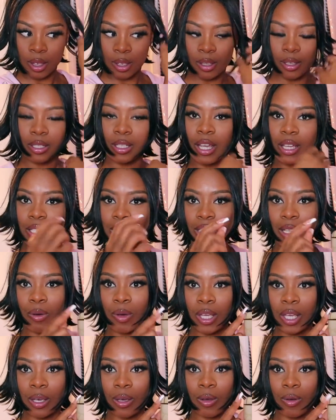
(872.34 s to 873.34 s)
it's like so
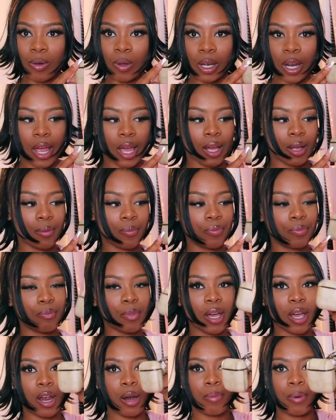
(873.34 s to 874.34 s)
cute. Like,
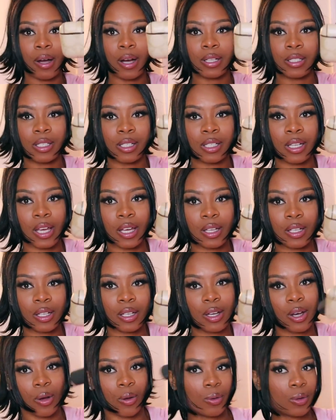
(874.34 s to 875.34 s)
my AirPods is like
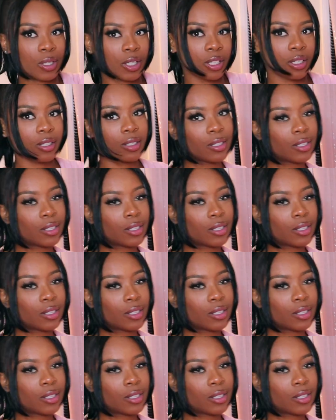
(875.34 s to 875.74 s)
Coach.